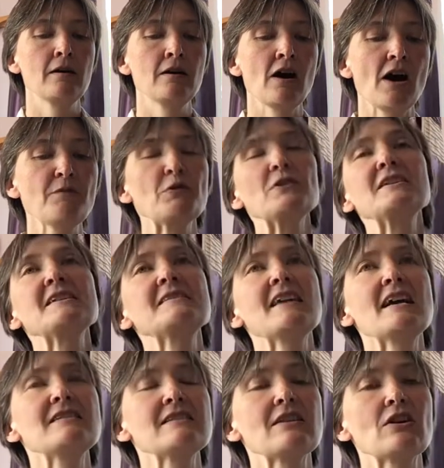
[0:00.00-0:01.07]
I've already
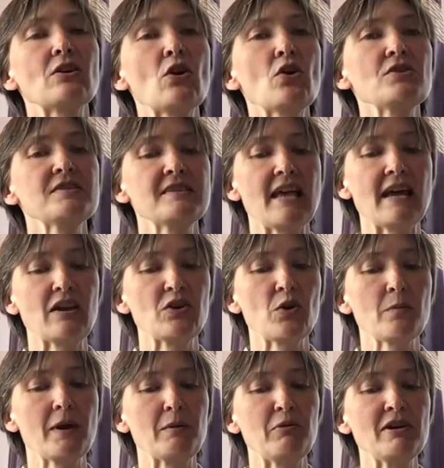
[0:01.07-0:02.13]
said that God's
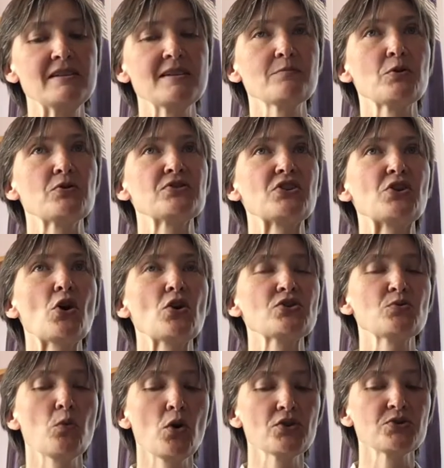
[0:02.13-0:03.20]
economic principles are not
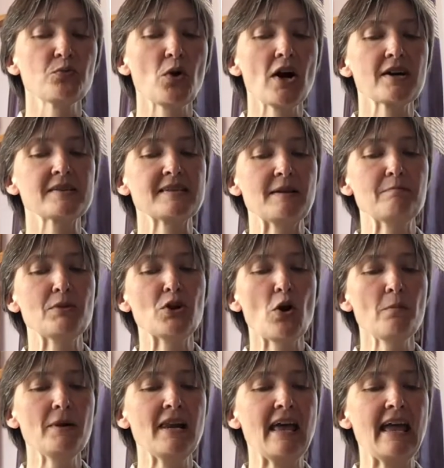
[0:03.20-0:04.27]
what works in
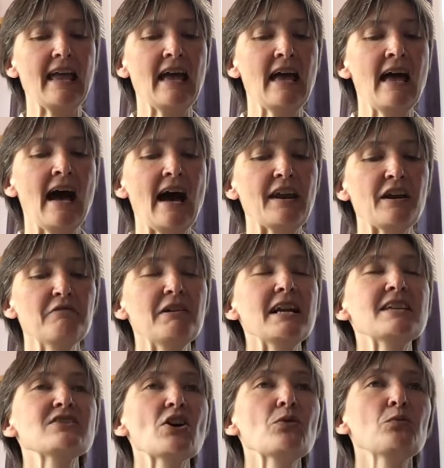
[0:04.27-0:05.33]
Monopoly, and I
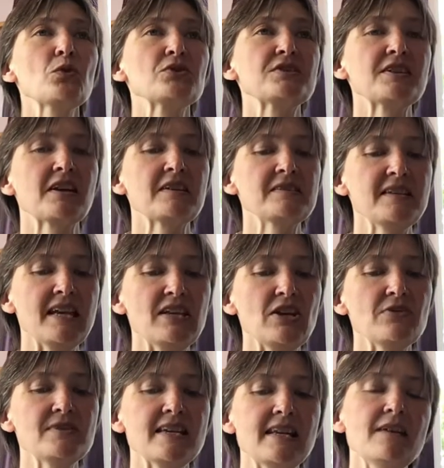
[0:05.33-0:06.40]
really don't want to
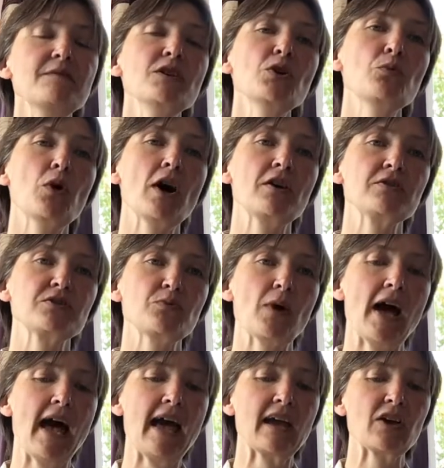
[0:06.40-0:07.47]
continue to live in a world
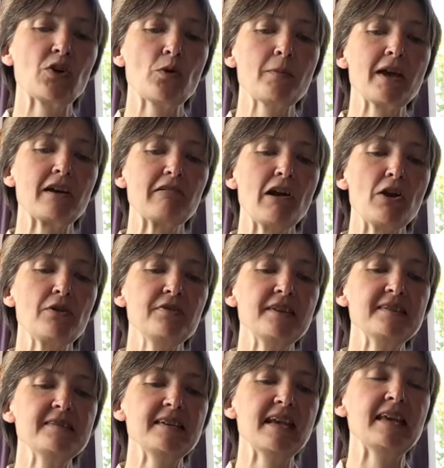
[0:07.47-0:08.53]
where economic growth
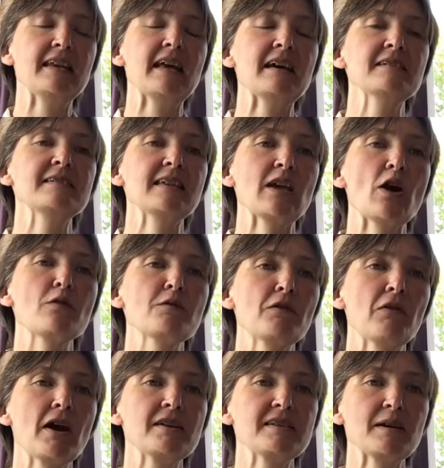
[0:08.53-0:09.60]
is seen as the
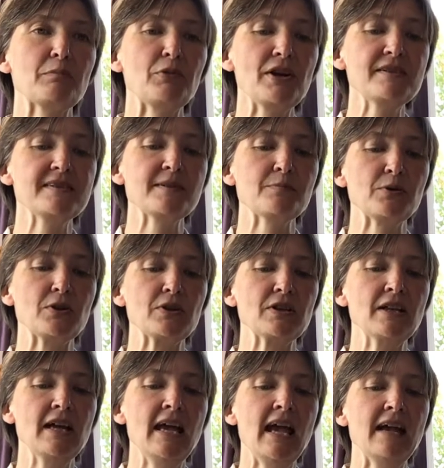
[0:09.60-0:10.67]
overriding principle
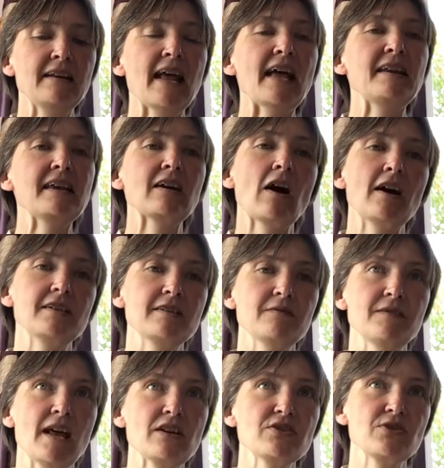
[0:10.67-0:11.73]
in any kind of
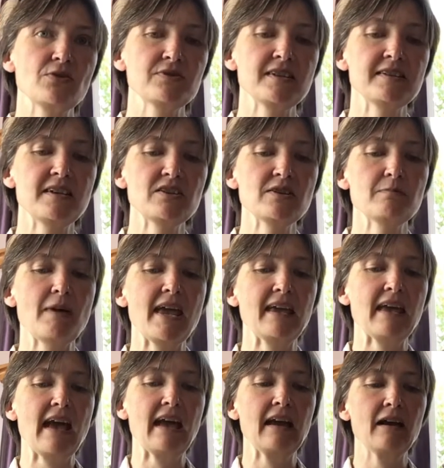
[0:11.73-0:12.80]
national decision
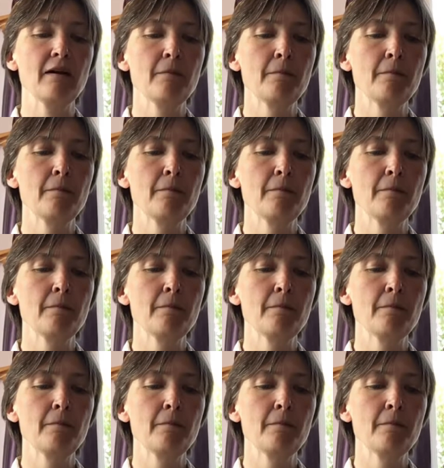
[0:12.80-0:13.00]
making.